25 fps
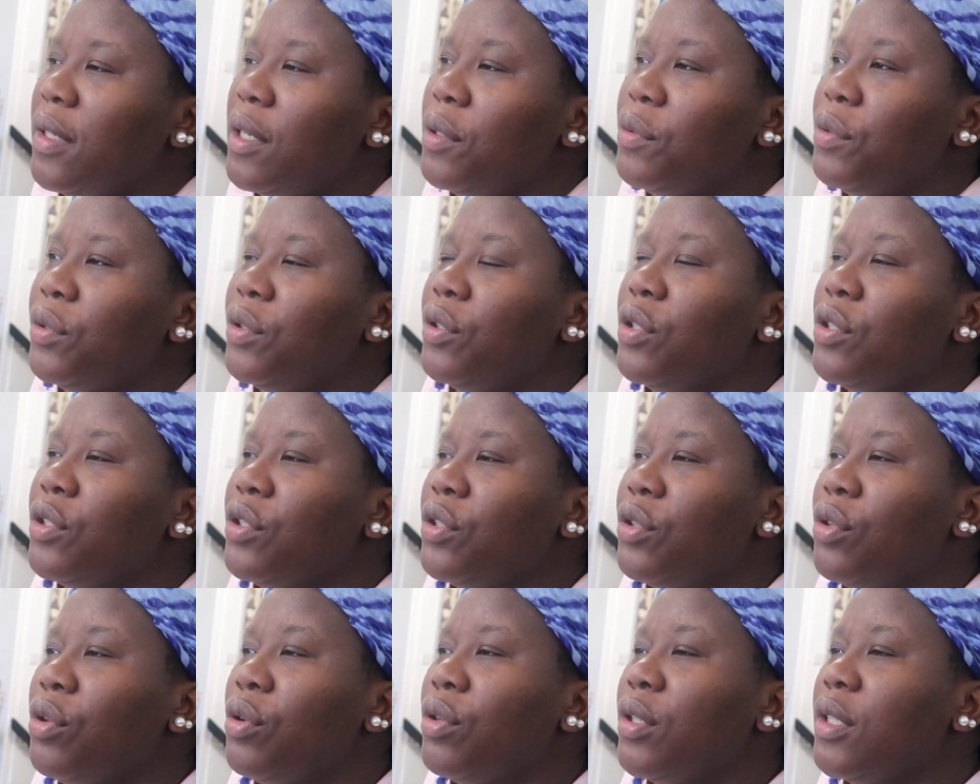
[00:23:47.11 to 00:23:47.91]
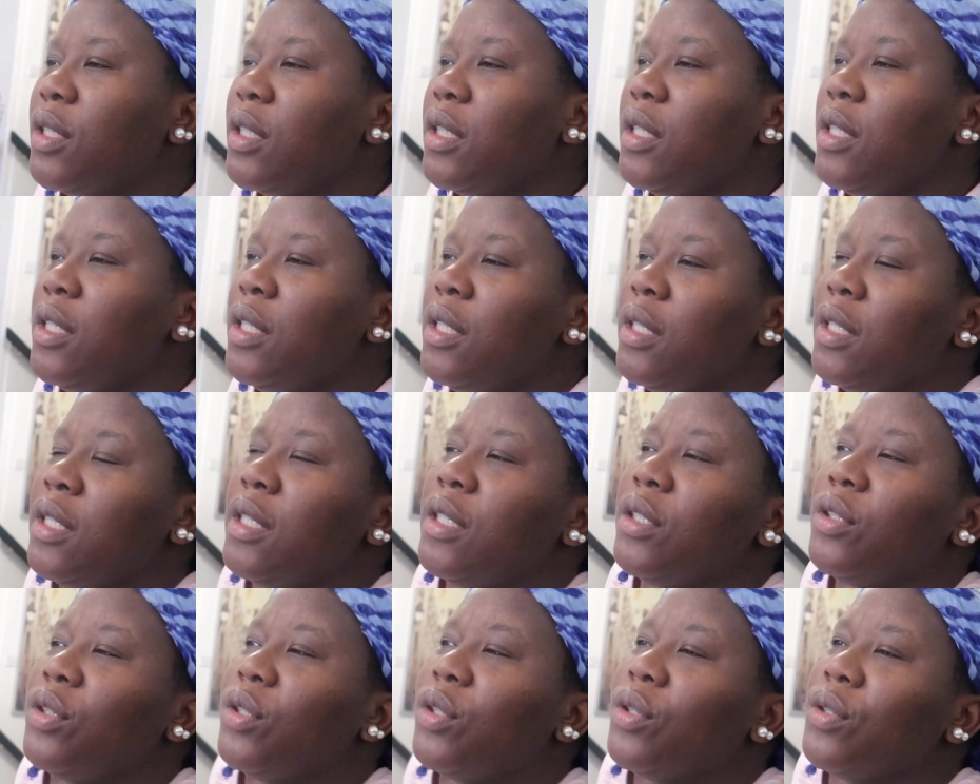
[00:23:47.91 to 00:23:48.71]
I was just tossing
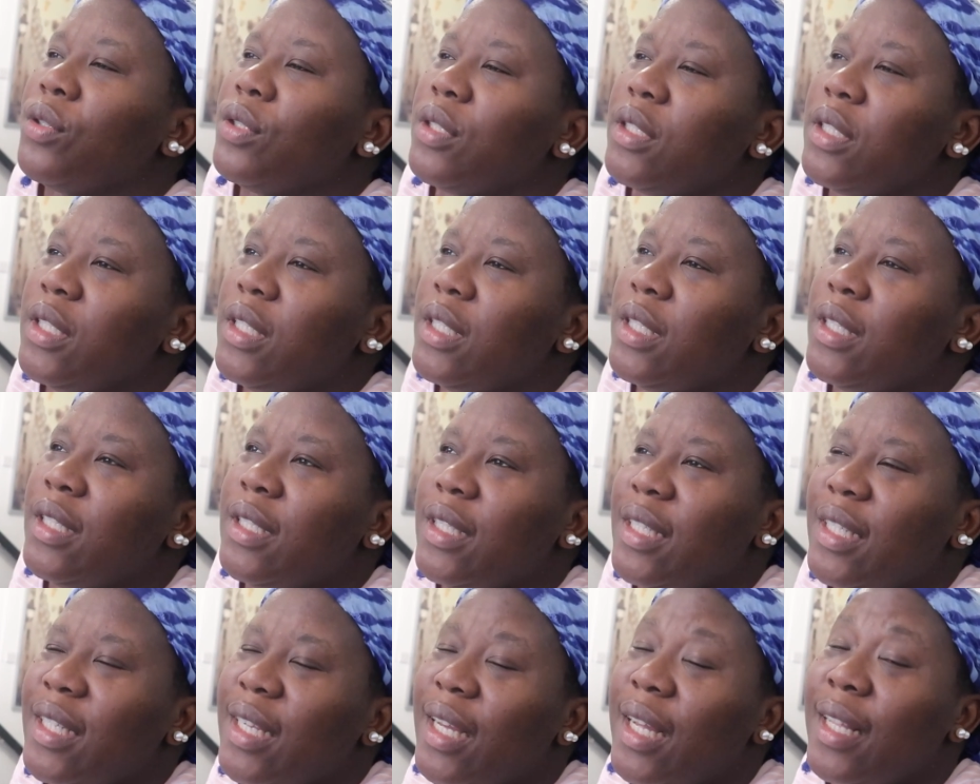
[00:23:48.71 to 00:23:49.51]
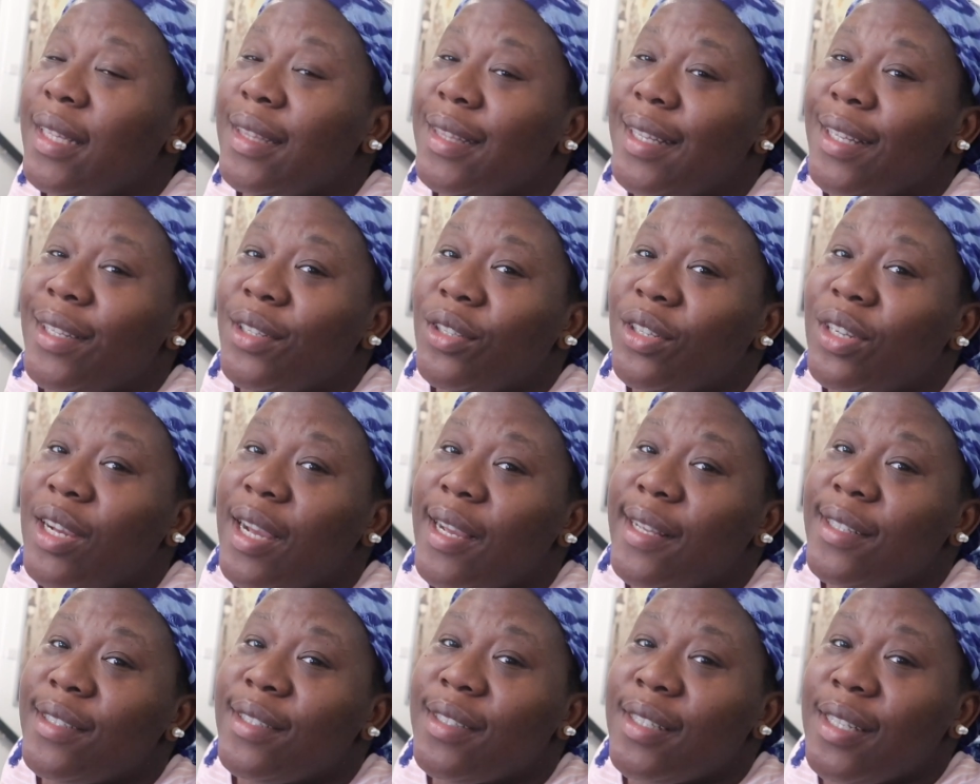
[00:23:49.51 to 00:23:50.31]
and tossing. And thank you
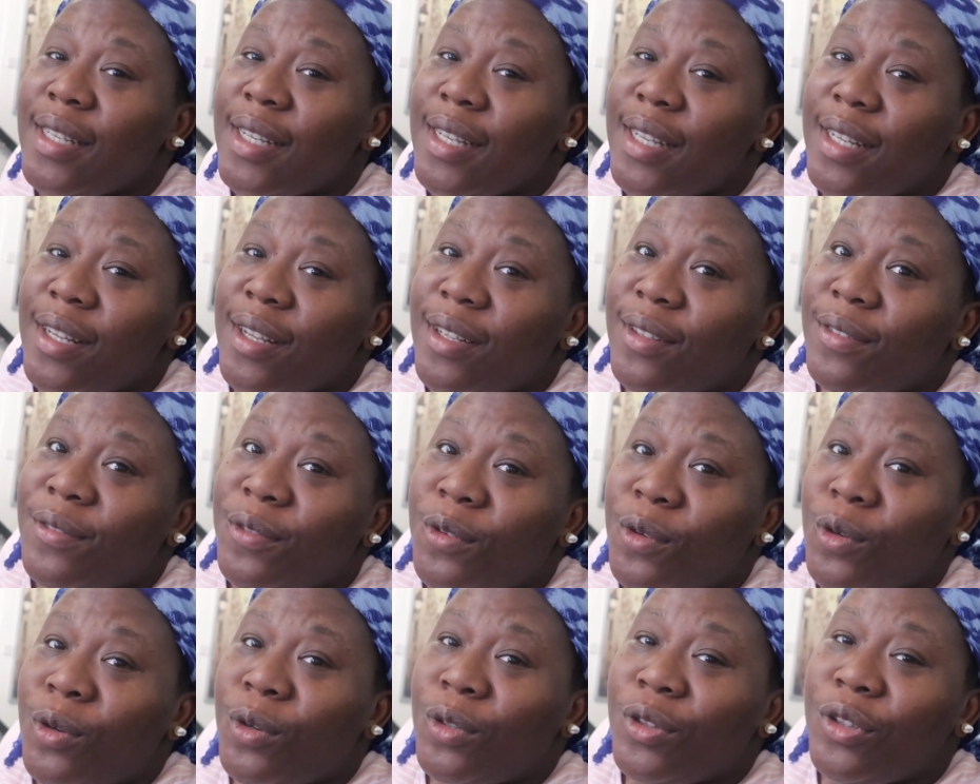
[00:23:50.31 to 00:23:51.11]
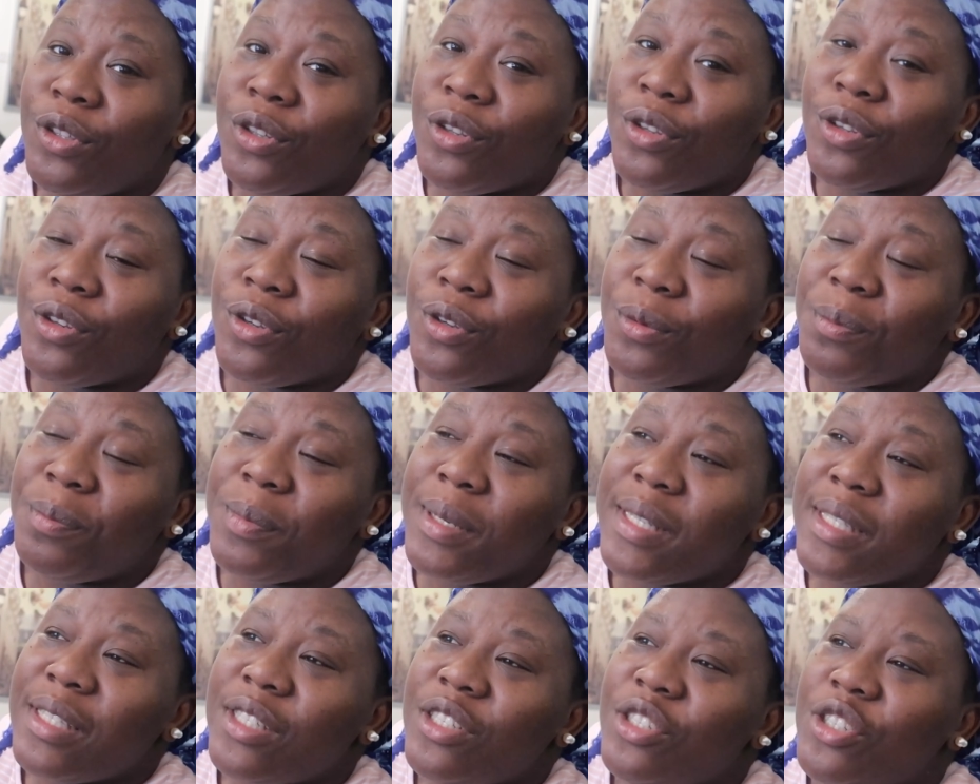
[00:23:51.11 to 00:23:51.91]
guys for the
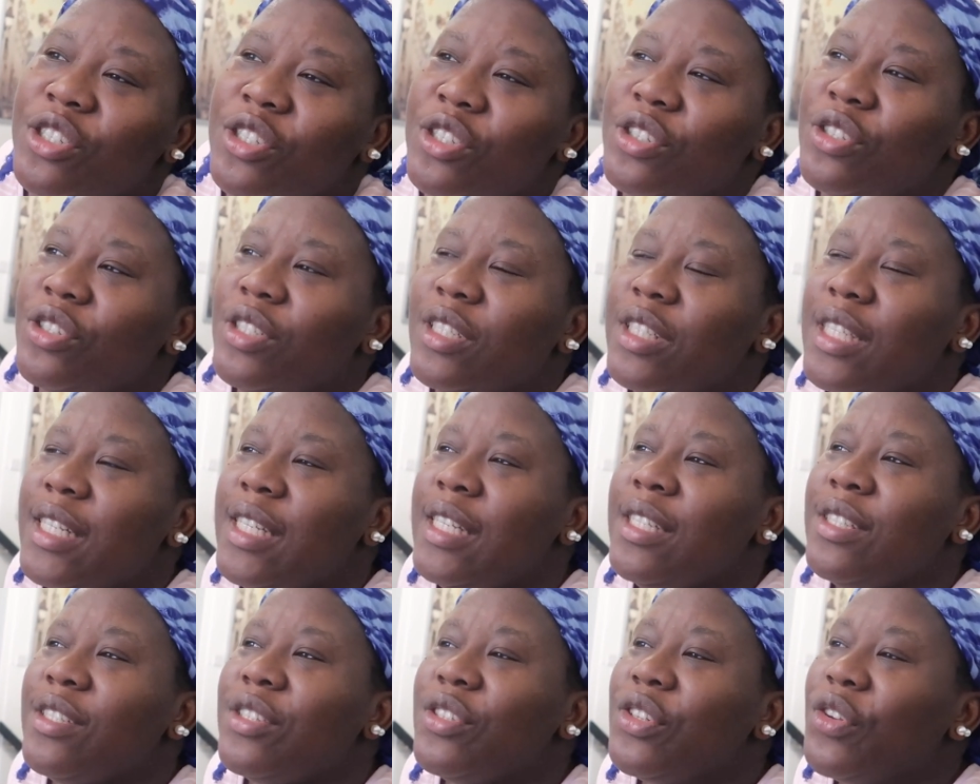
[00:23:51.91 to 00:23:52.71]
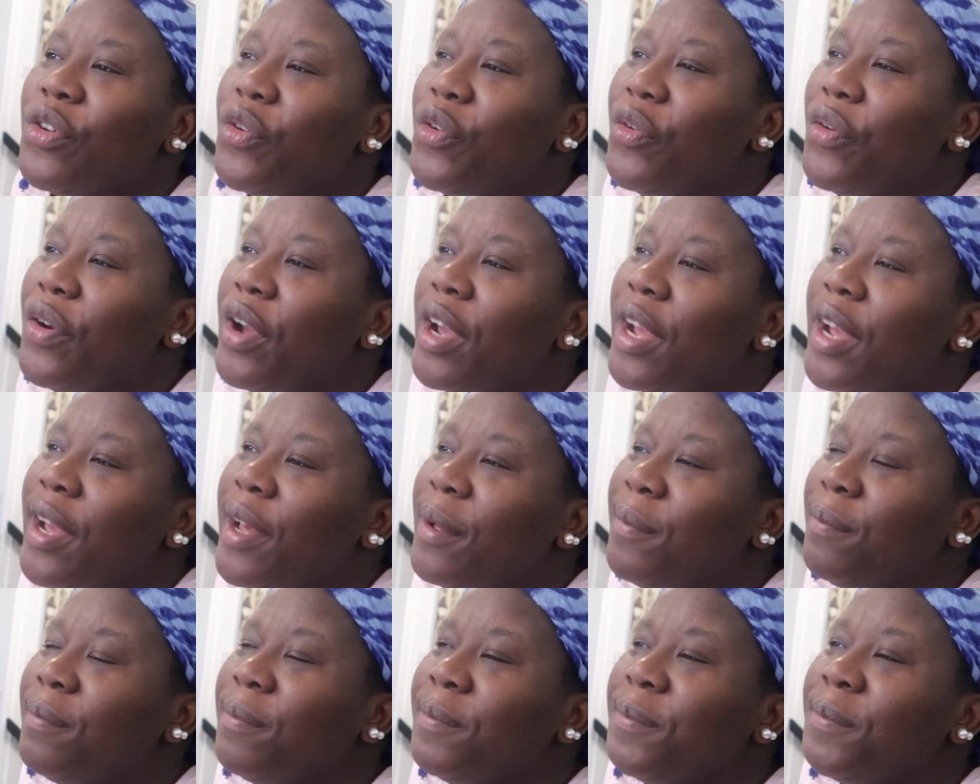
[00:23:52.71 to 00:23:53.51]
messages on
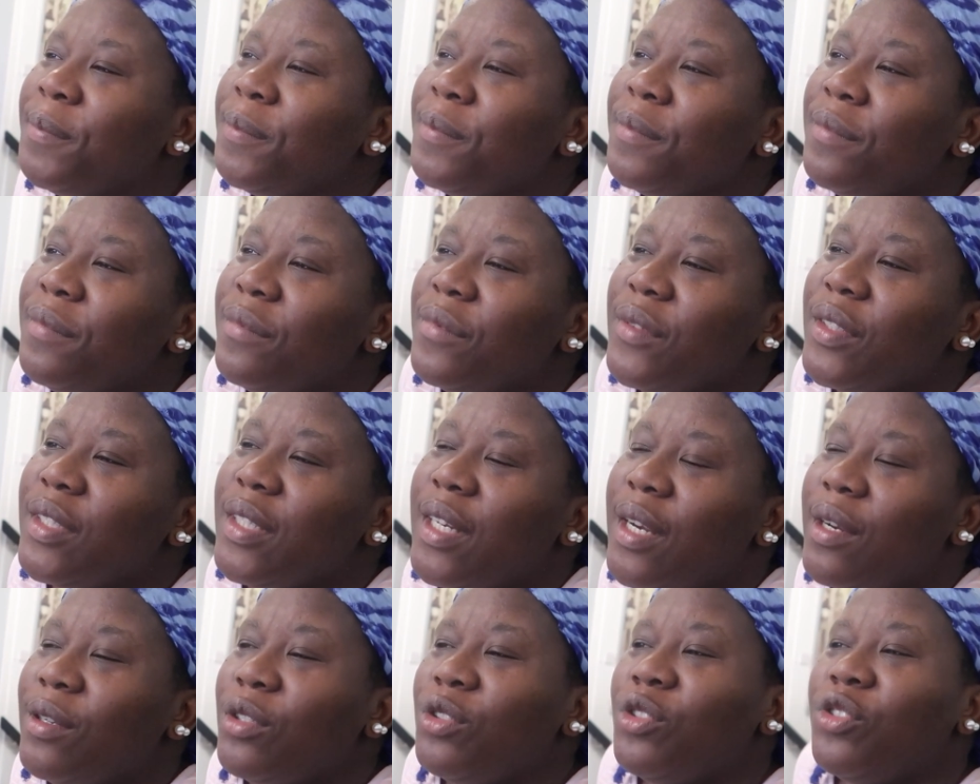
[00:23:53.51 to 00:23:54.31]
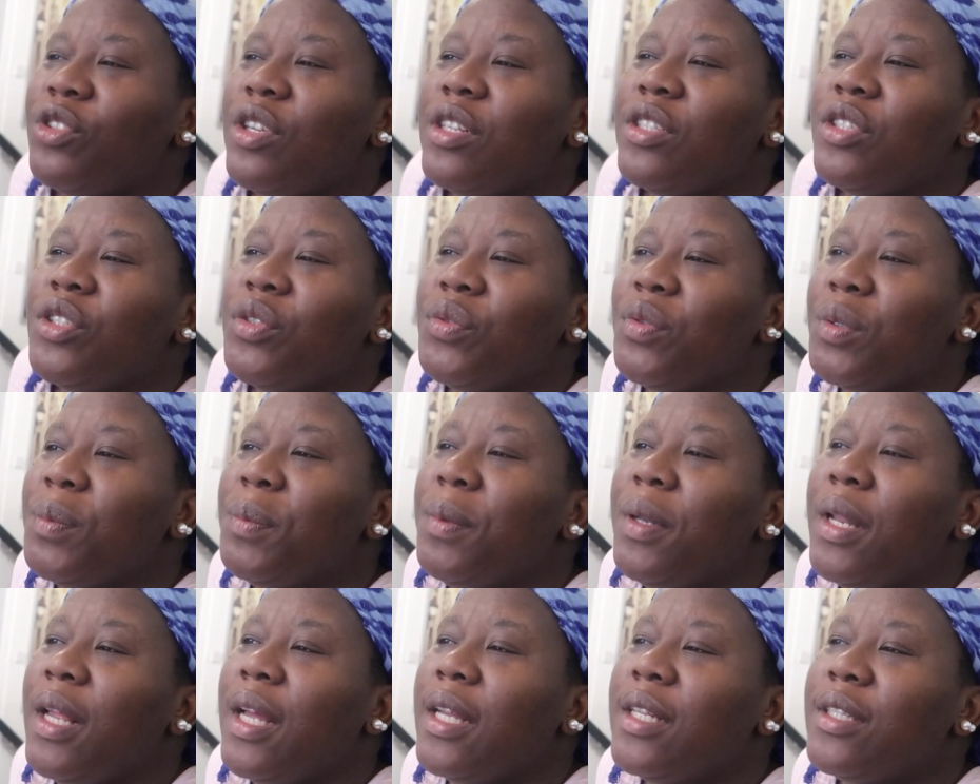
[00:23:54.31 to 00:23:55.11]
Instagram. I was trying to
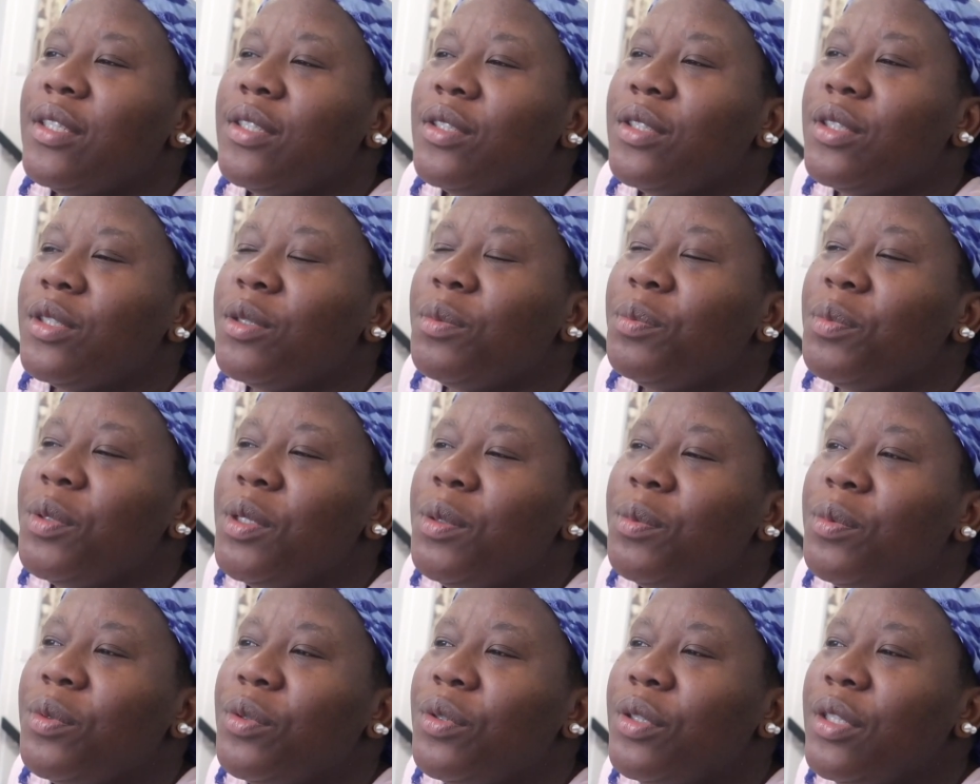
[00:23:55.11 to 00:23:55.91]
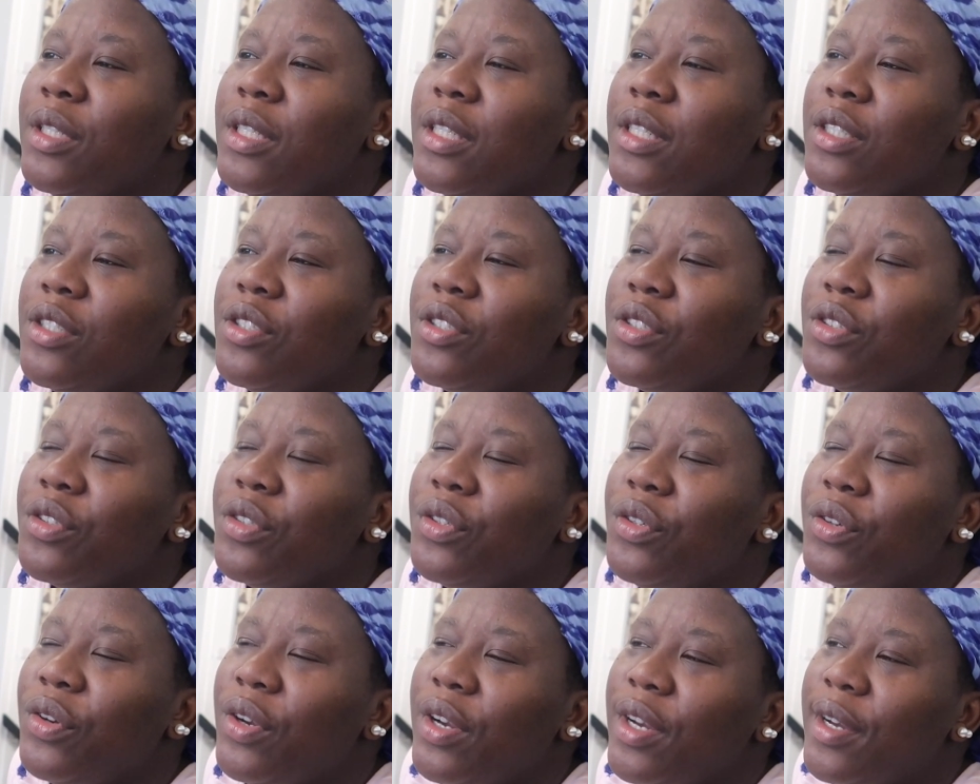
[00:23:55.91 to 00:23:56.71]
reply to some people on
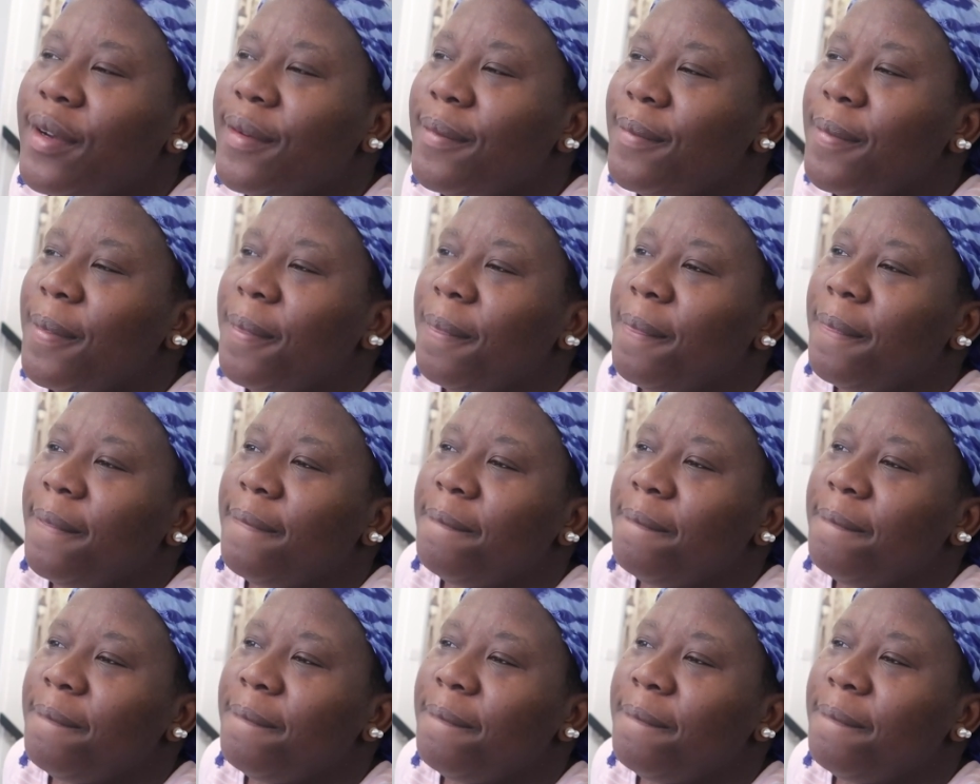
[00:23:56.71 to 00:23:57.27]
Instagram.